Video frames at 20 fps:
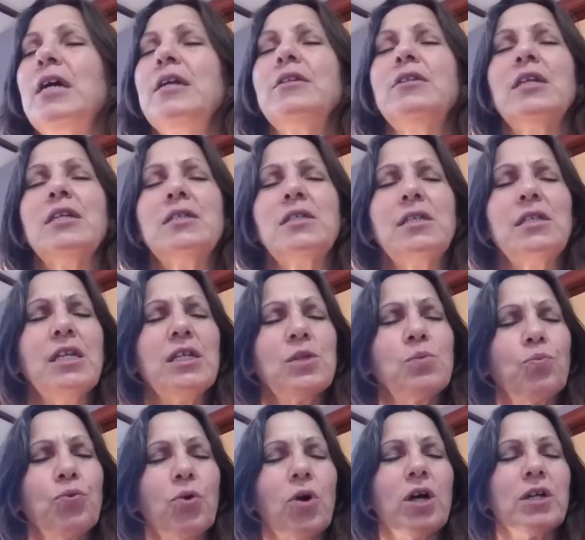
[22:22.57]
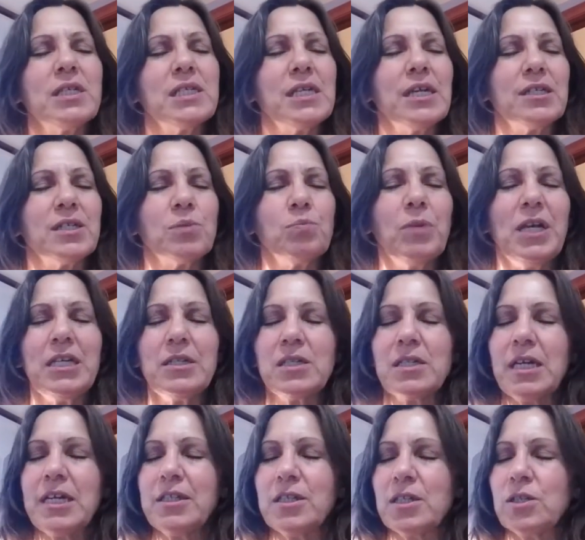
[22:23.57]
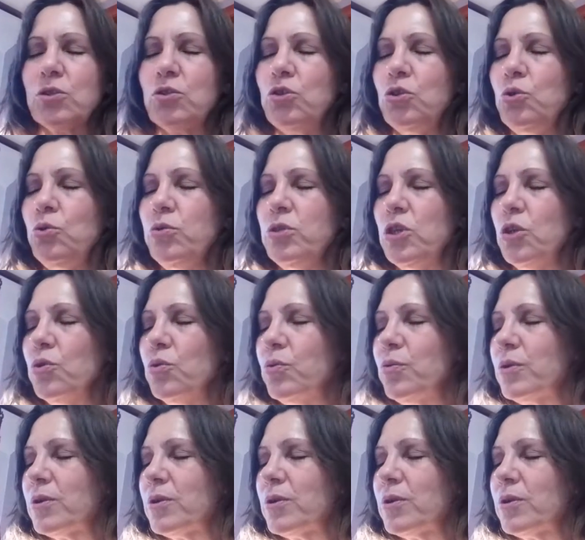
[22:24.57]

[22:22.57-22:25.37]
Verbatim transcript: Does this process make sense to you?